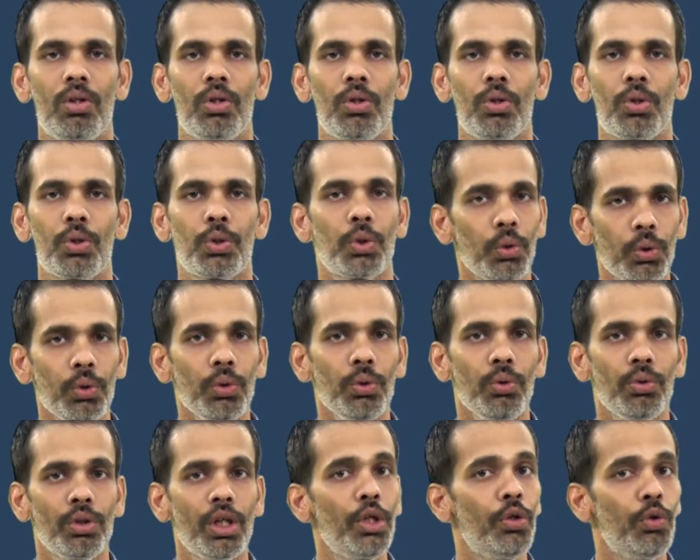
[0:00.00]
So,
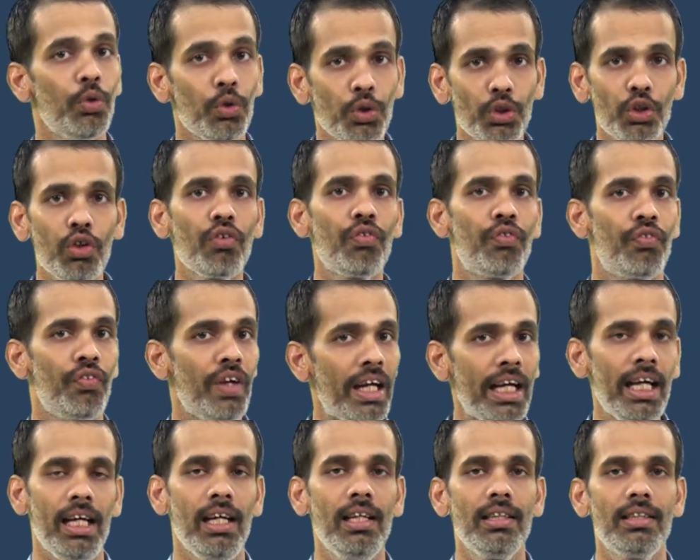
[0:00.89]
the use of
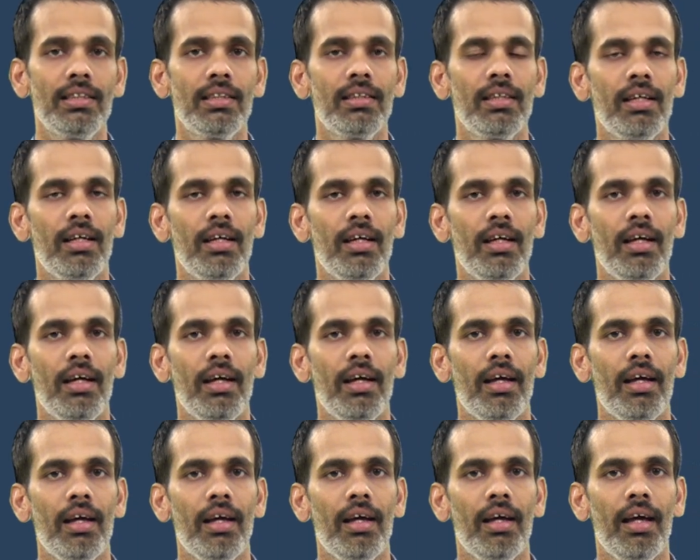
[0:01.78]
wheels
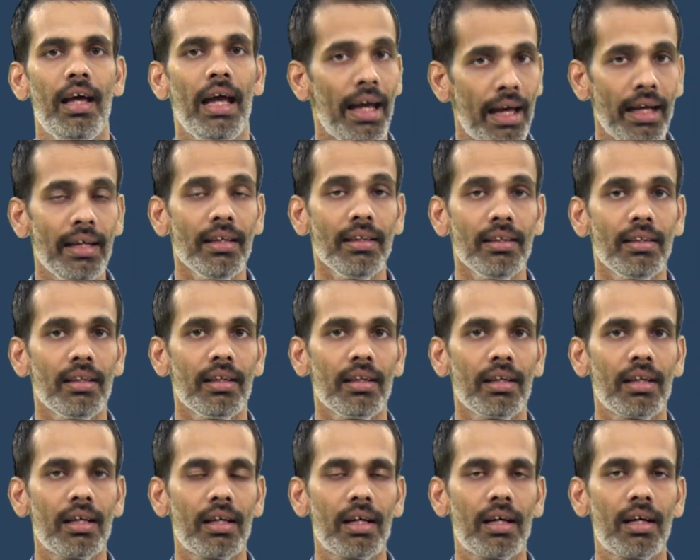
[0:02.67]
and
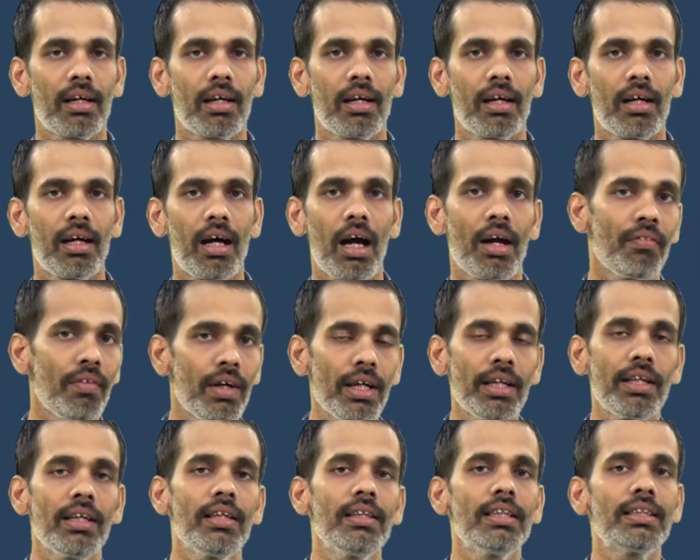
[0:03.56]

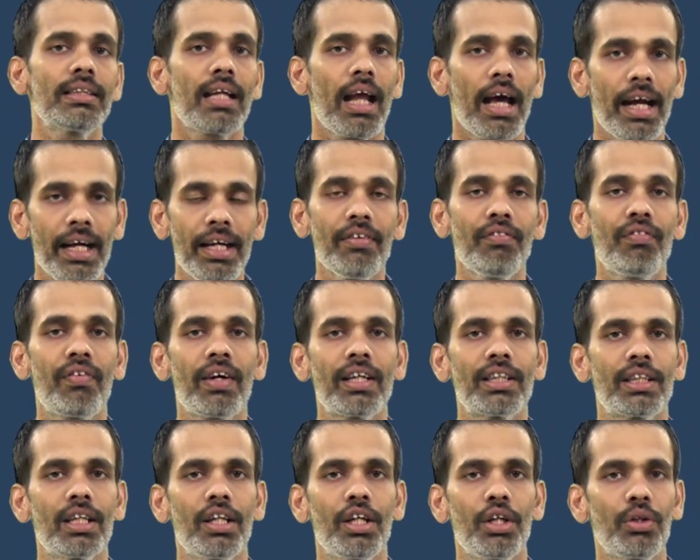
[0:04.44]
converting the sliding
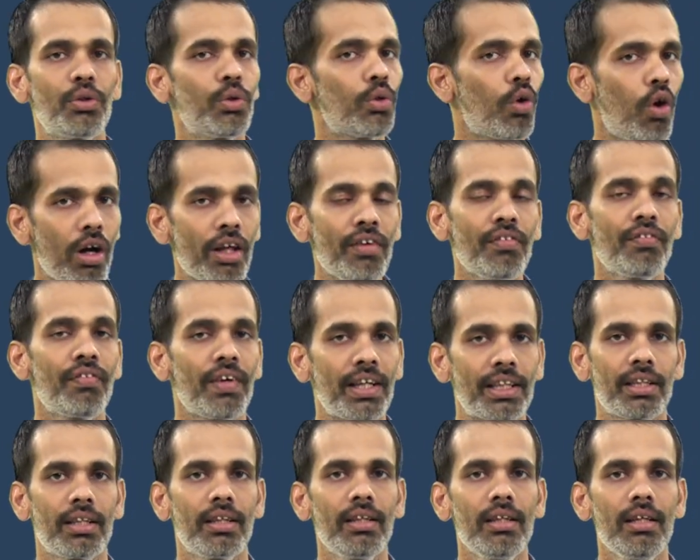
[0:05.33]
friction into rolling
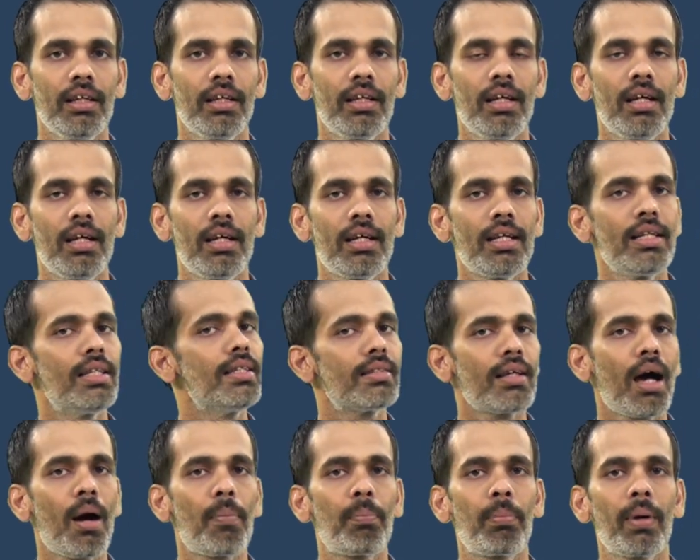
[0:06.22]
friction is
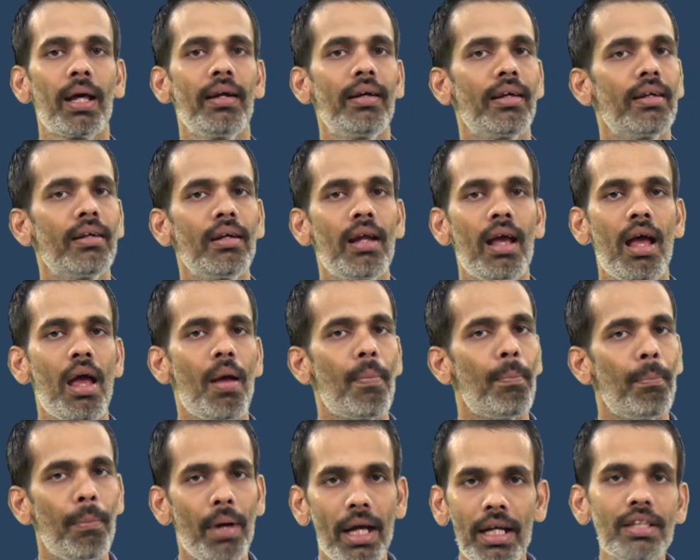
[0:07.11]
applied in
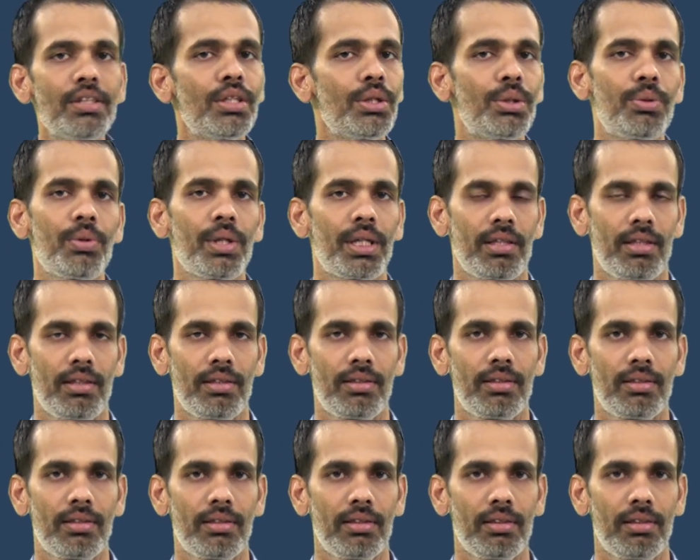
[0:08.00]
many
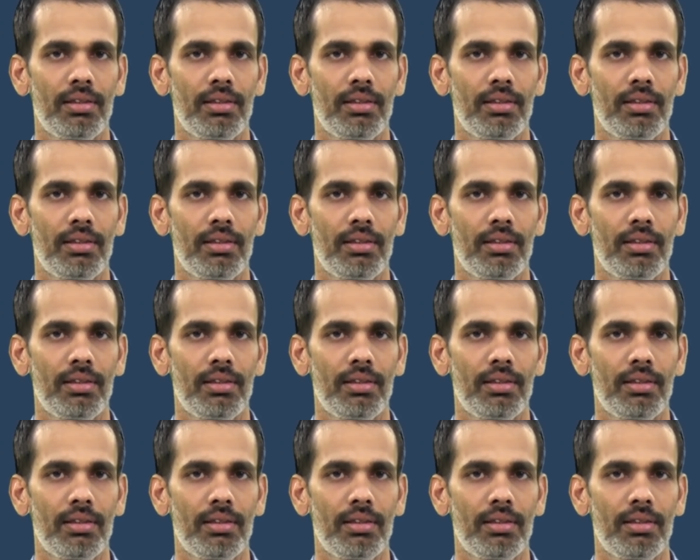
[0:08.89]
situations.